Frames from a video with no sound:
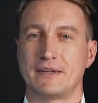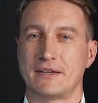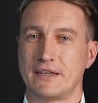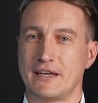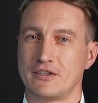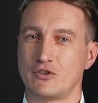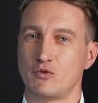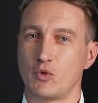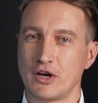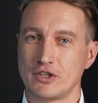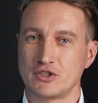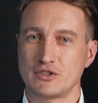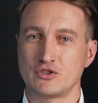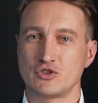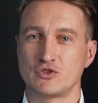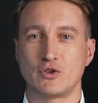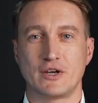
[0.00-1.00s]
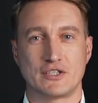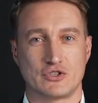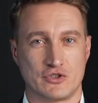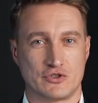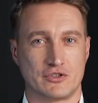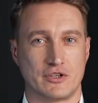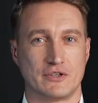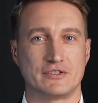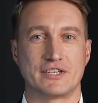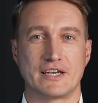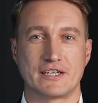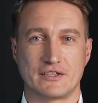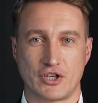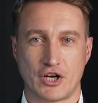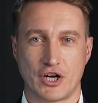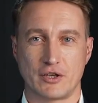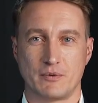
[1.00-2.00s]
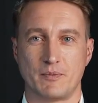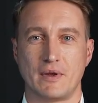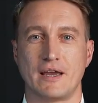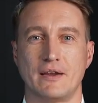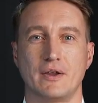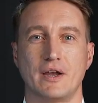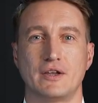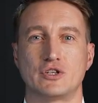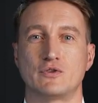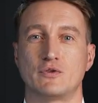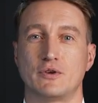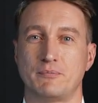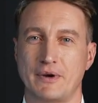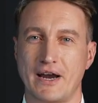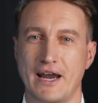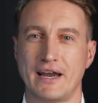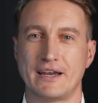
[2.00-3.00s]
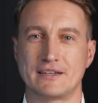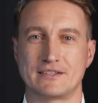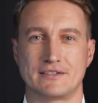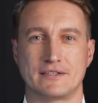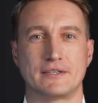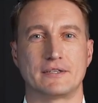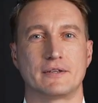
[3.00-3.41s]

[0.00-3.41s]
it's watching strangers on TikTok buy luxury bags,